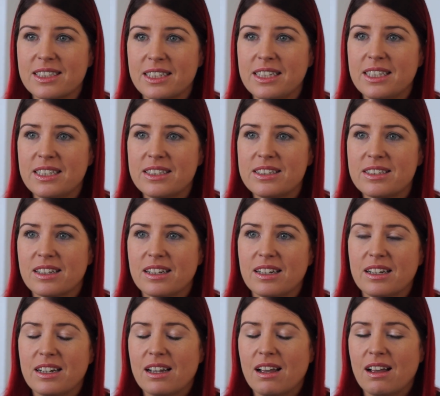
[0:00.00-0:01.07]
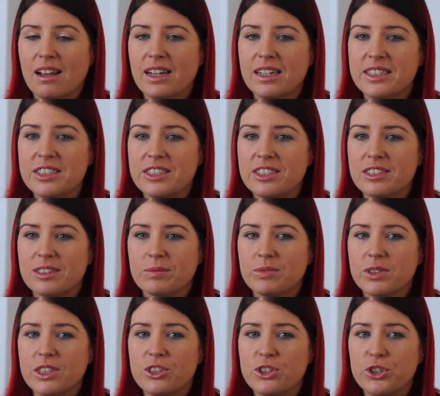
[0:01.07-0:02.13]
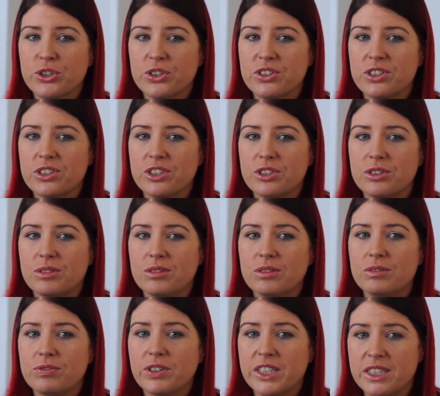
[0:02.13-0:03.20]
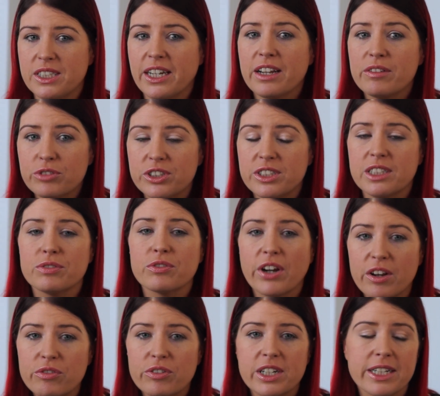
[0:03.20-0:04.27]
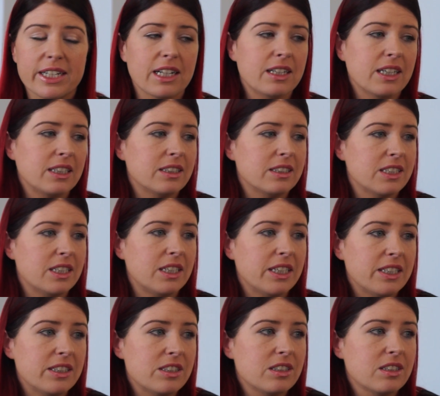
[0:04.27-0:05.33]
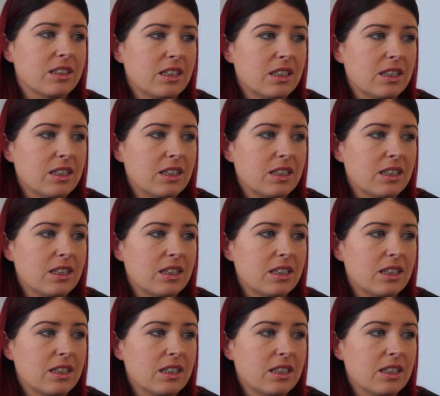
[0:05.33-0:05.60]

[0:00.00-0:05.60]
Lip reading: he needs, and it's just fighting every day for every little thing that he needs.